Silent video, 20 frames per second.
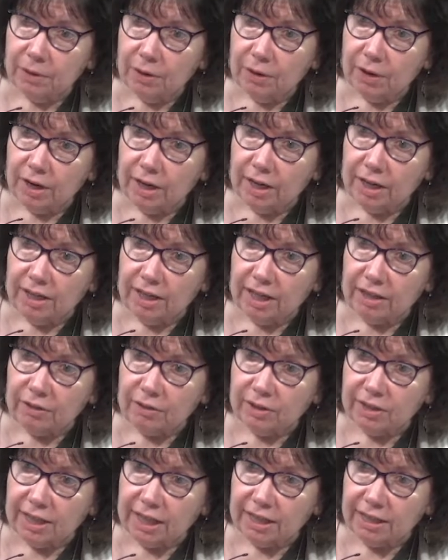or any of the other
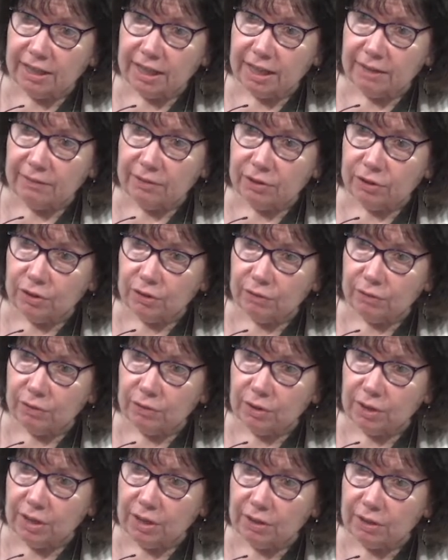saints that I've served through
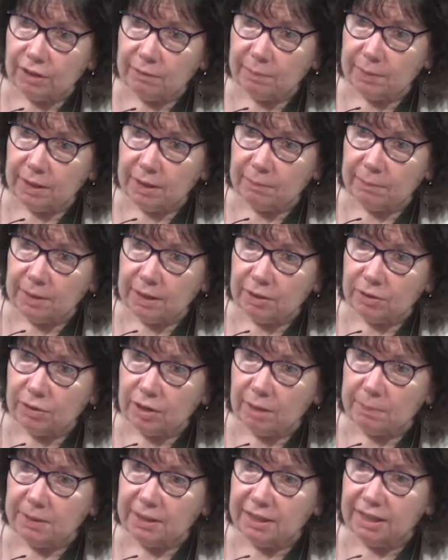the years I've been in ministry.
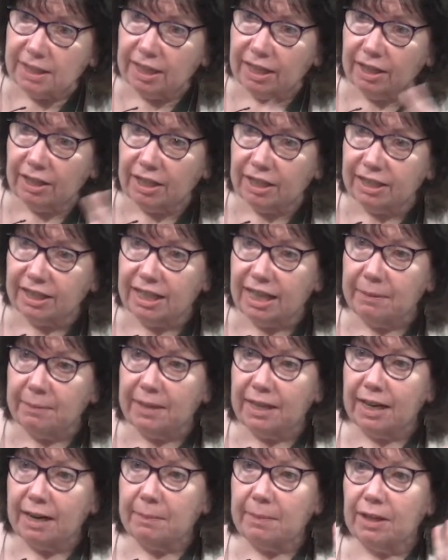I'll be standing next to them, and
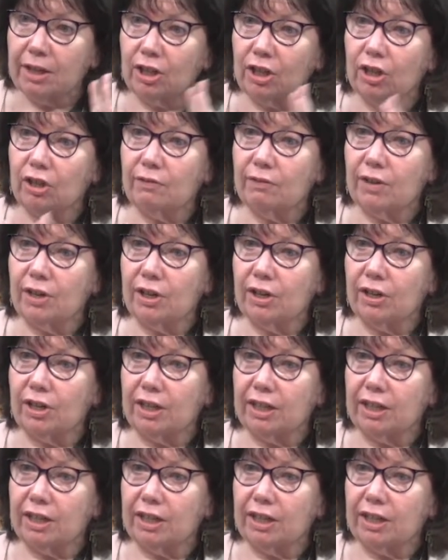then I'm not going to look very good.